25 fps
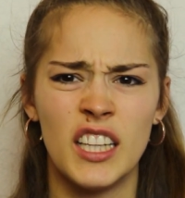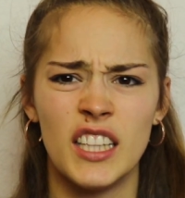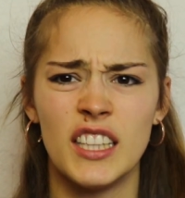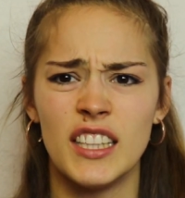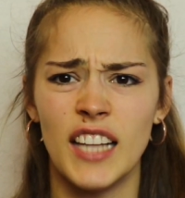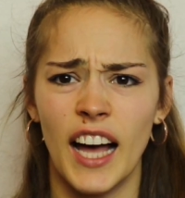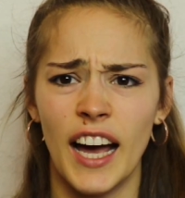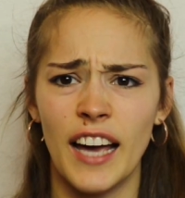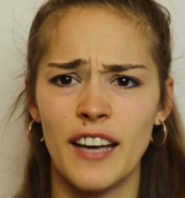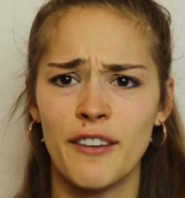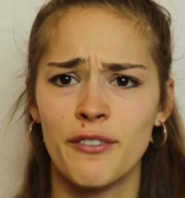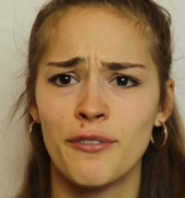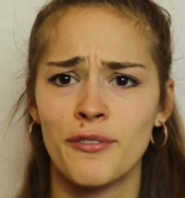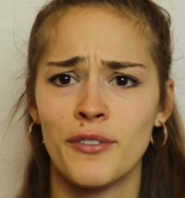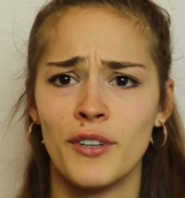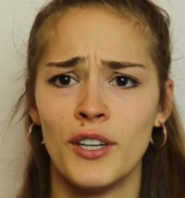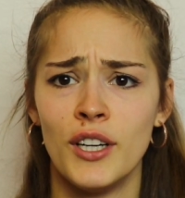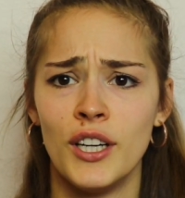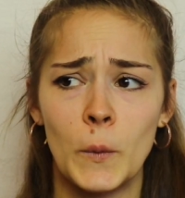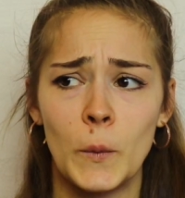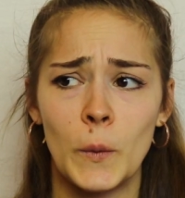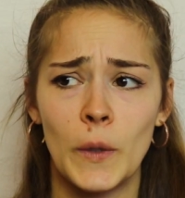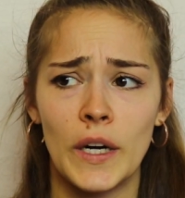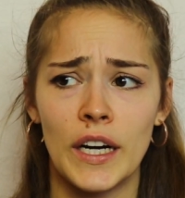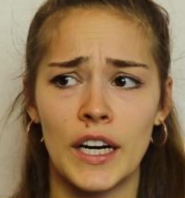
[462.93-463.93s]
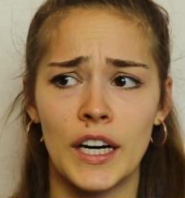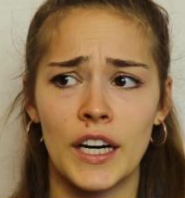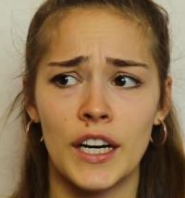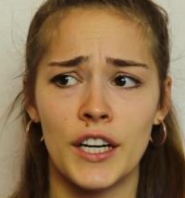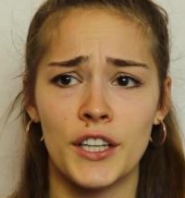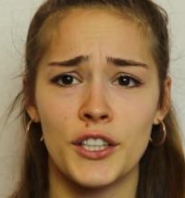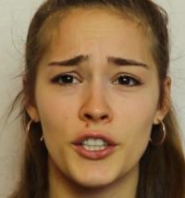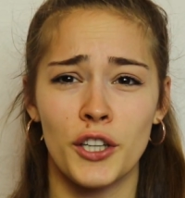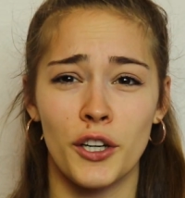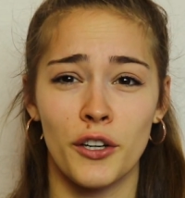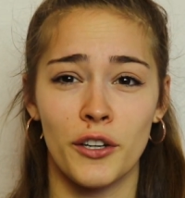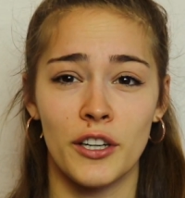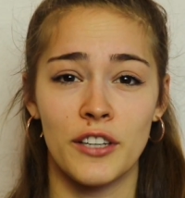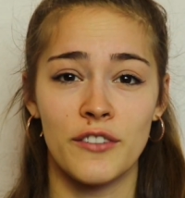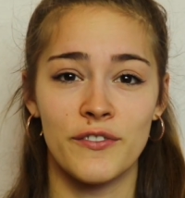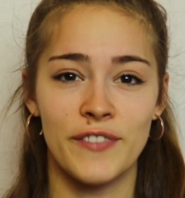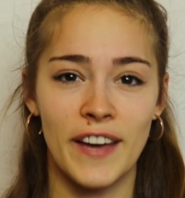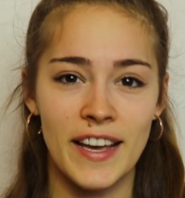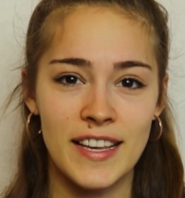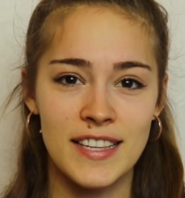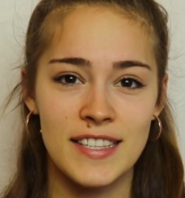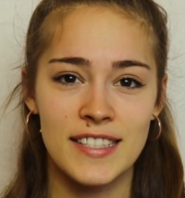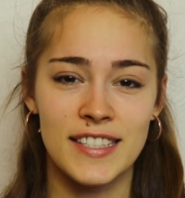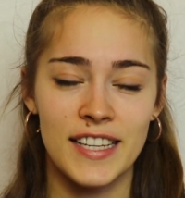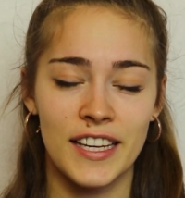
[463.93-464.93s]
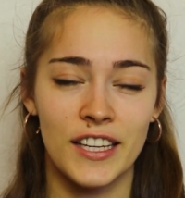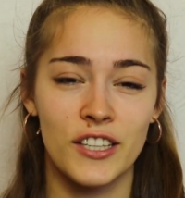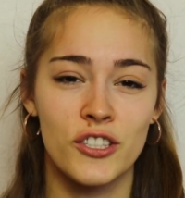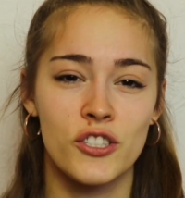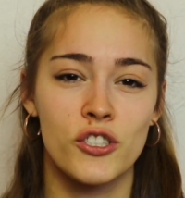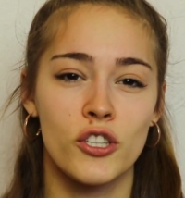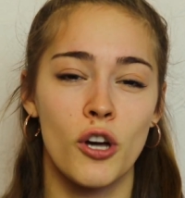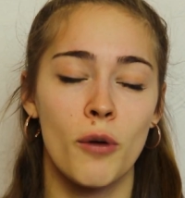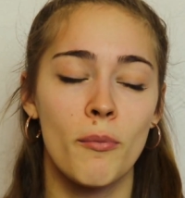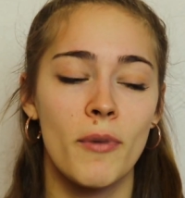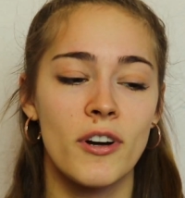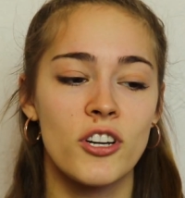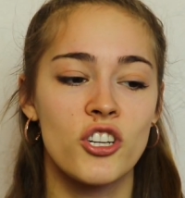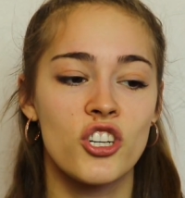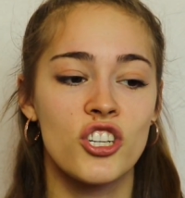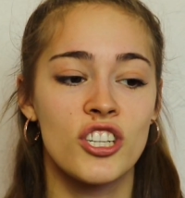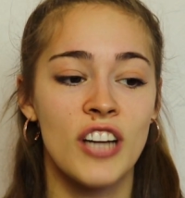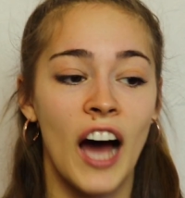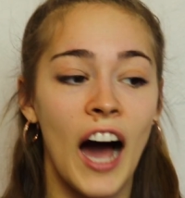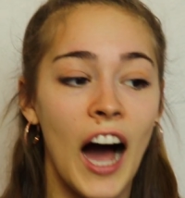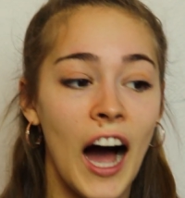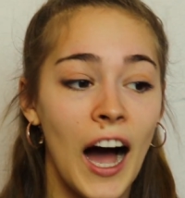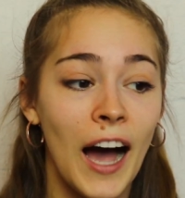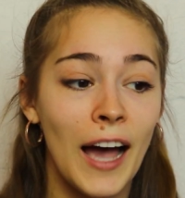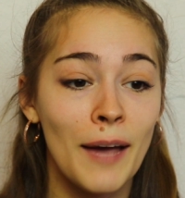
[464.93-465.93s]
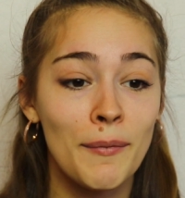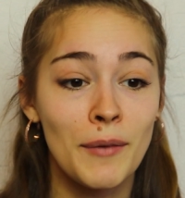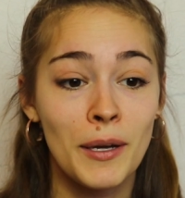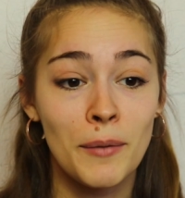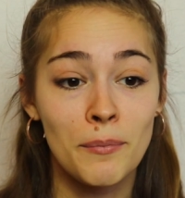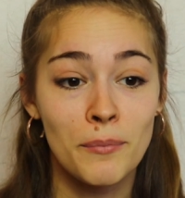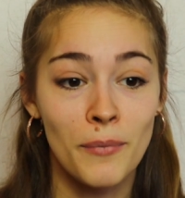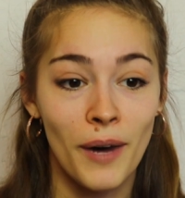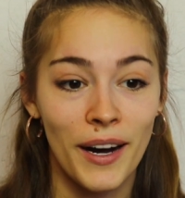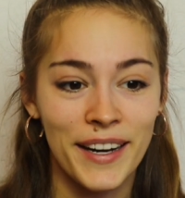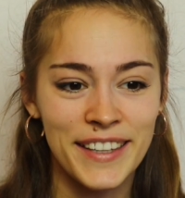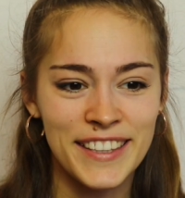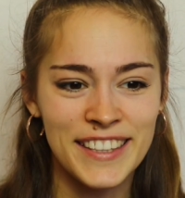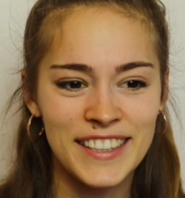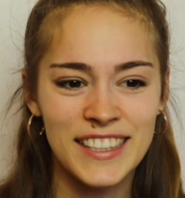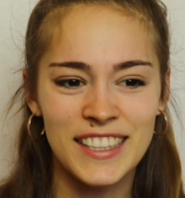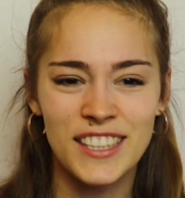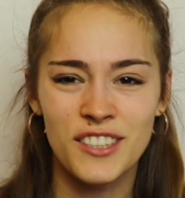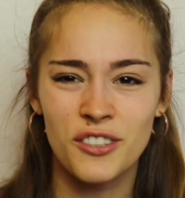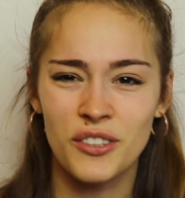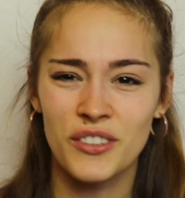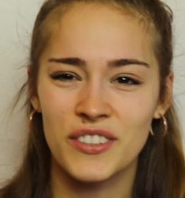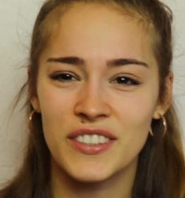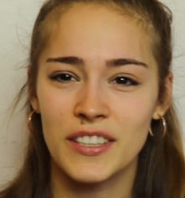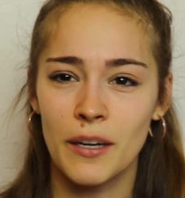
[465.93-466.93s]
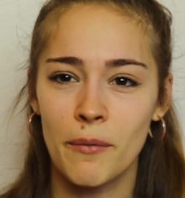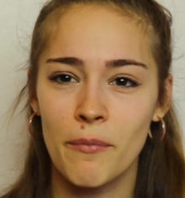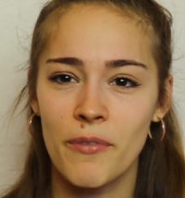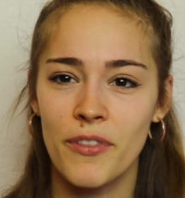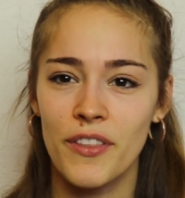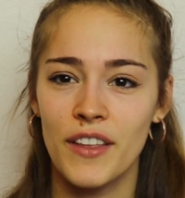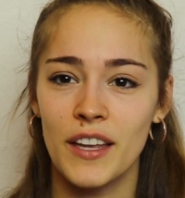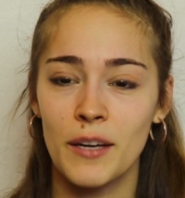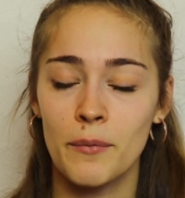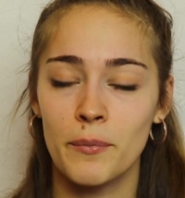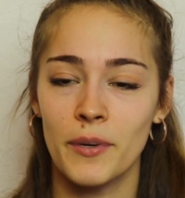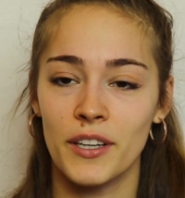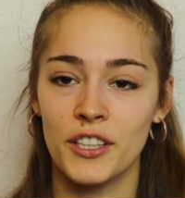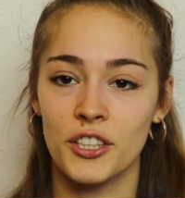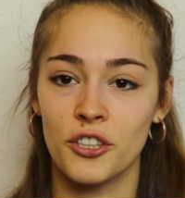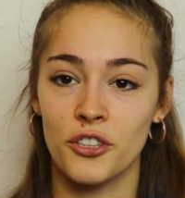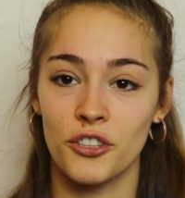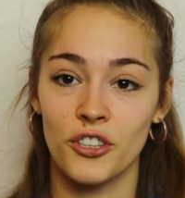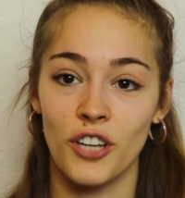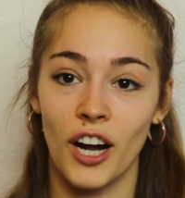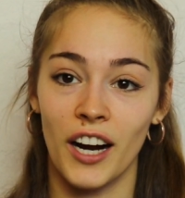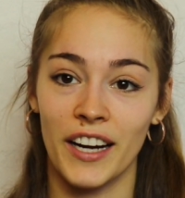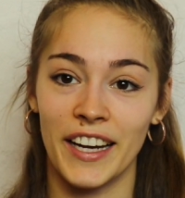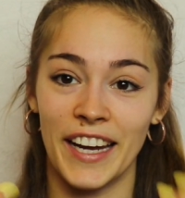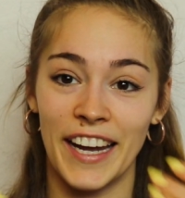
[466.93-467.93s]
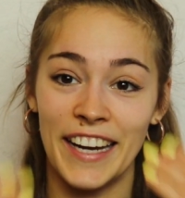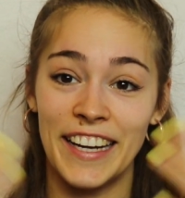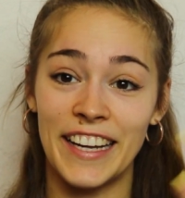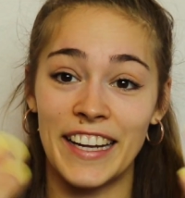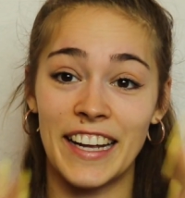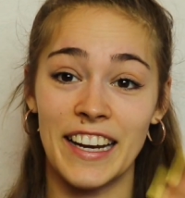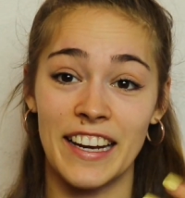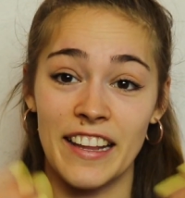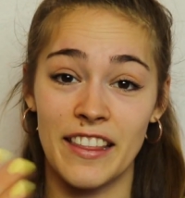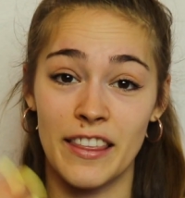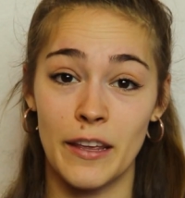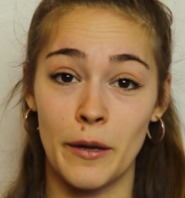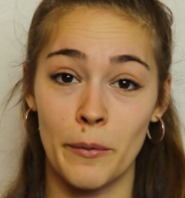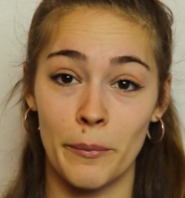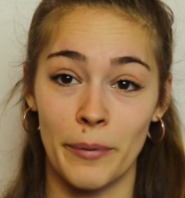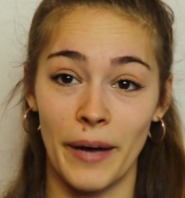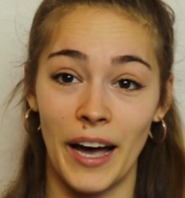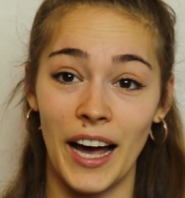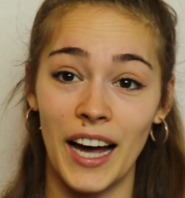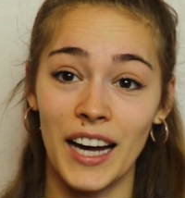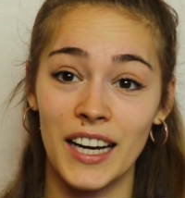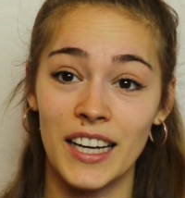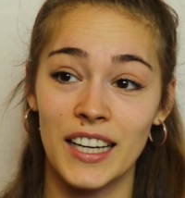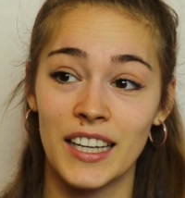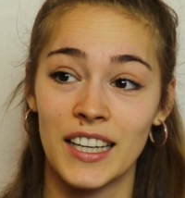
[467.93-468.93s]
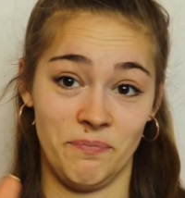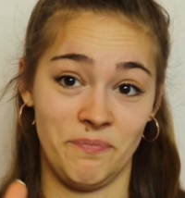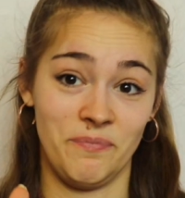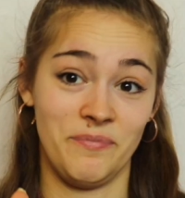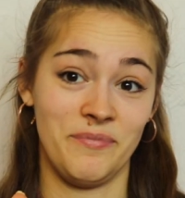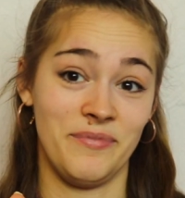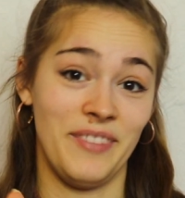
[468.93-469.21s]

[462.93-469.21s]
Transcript: life where you're investing so much time and money into something but you're not getting anything back.